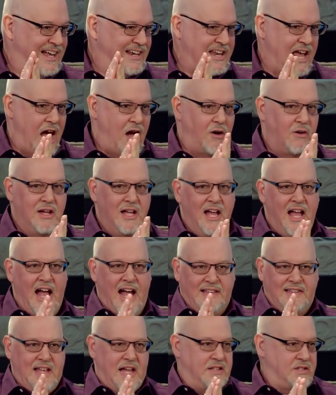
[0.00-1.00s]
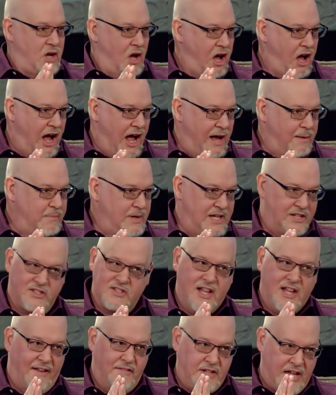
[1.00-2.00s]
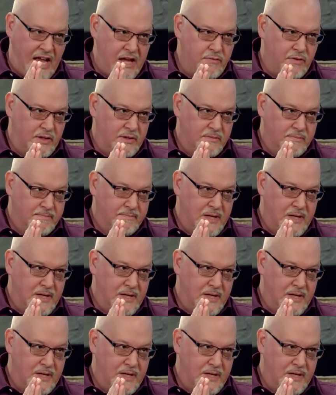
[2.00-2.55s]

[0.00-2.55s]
Now, at that time, it's not David,